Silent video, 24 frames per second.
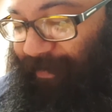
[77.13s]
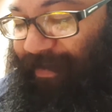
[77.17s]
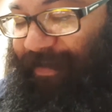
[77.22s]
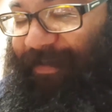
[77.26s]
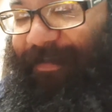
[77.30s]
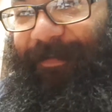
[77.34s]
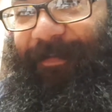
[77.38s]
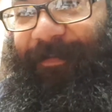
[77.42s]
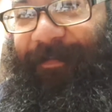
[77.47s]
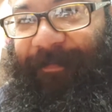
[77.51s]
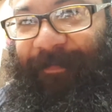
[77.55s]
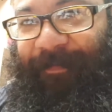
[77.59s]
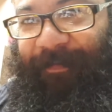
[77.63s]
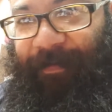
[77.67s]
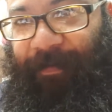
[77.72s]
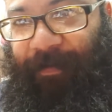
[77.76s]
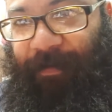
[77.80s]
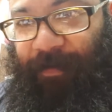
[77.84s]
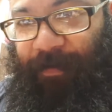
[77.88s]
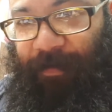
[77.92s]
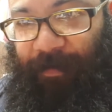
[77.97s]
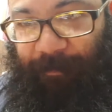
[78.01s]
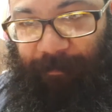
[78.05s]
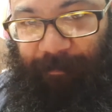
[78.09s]
These
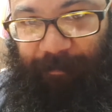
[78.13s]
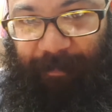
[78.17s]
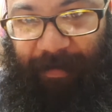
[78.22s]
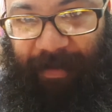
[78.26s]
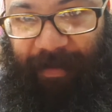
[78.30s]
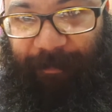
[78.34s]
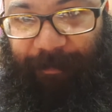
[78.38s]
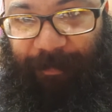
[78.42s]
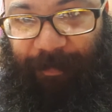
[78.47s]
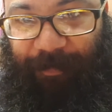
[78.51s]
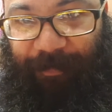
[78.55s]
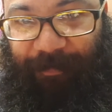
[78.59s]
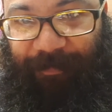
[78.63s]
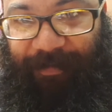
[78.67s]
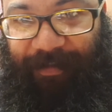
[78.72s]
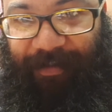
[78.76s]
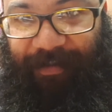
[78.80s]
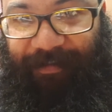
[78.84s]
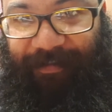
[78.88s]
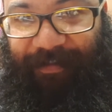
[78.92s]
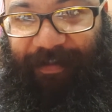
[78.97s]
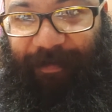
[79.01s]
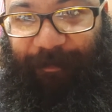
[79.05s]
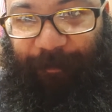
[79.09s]
people
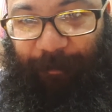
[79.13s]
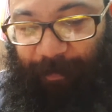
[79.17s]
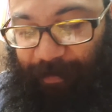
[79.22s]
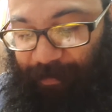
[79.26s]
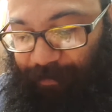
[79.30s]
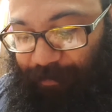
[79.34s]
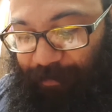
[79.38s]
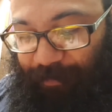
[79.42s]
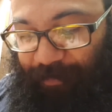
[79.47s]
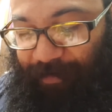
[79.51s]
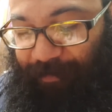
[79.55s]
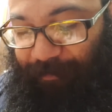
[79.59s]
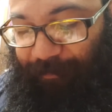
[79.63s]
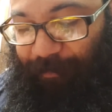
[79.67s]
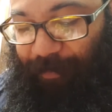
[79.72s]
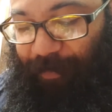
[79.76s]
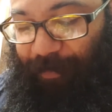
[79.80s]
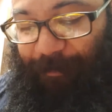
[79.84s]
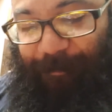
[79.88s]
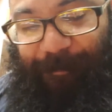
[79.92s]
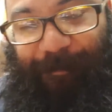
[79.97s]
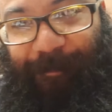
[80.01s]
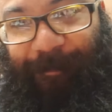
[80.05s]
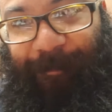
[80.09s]
think that when you're in a
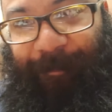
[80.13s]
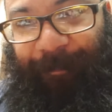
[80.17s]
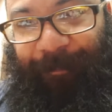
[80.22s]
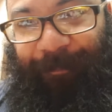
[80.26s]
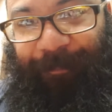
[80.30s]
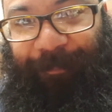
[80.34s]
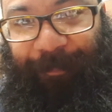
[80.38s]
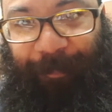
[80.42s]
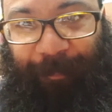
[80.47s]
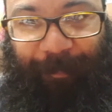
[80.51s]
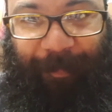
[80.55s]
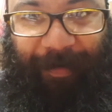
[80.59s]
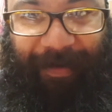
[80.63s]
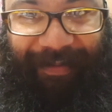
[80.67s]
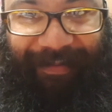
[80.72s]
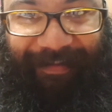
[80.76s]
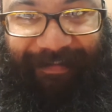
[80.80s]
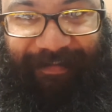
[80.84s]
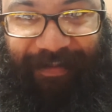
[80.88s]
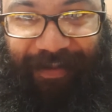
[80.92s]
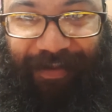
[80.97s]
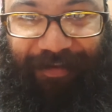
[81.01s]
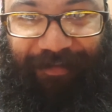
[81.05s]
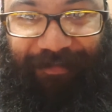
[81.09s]
room
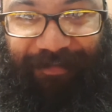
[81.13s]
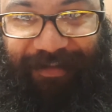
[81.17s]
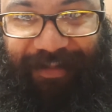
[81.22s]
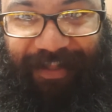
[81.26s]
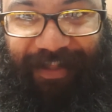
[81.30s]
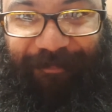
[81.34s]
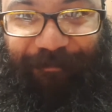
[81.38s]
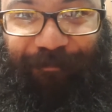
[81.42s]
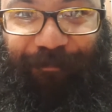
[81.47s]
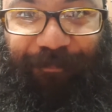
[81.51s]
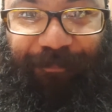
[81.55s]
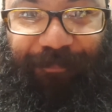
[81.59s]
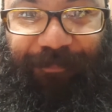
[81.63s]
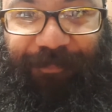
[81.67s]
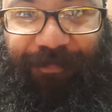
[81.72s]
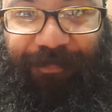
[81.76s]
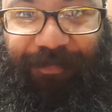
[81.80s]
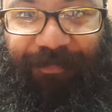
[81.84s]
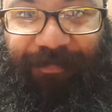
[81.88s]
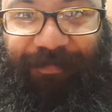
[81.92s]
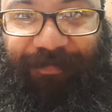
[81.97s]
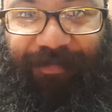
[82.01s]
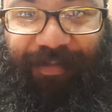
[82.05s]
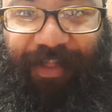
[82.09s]
by yourselves that
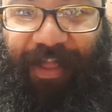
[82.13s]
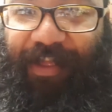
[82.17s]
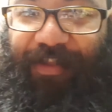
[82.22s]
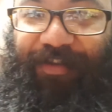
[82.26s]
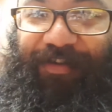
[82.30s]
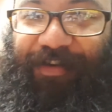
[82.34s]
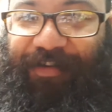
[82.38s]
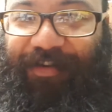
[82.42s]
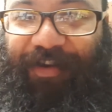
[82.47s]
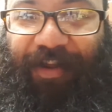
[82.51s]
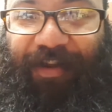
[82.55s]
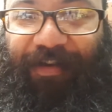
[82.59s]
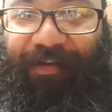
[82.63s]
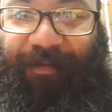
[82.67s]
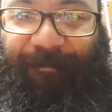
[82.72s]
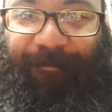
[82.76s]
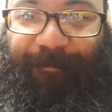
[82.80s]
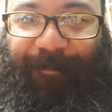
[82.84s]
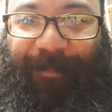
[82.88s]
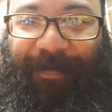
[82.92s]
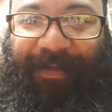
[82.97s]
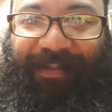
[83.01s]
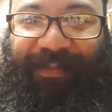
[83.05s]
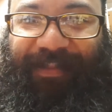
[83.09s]
they could
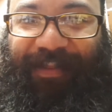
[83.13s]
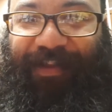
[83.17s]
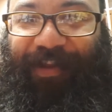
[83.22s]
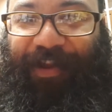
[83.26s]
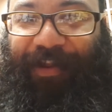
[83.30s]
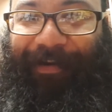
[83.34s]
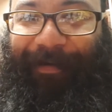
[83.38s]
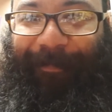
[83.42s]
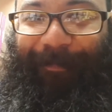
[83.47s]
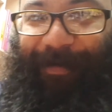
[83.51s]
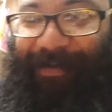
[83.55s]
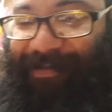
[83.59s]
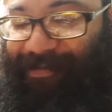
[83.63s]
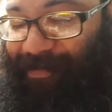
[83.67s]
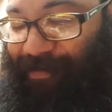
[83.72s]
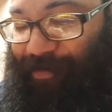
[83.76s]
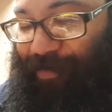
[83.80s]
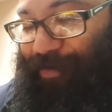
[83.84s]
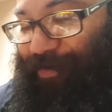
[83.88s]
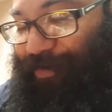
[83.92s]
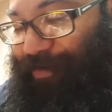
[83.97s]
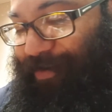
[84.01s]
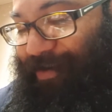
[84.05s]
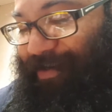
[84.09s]
be the only
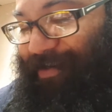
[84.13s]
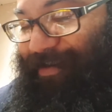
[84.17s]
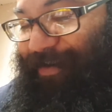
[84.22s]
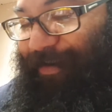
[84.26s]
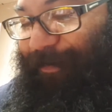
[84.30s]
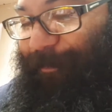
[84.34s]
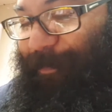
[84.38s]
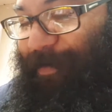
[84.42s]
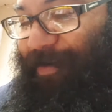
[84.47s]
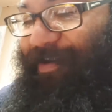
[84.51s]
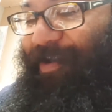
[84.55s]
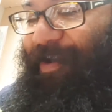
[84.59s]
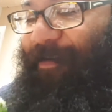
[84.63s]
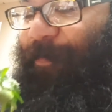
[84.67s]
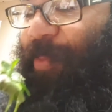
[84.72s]
person you're talking to, but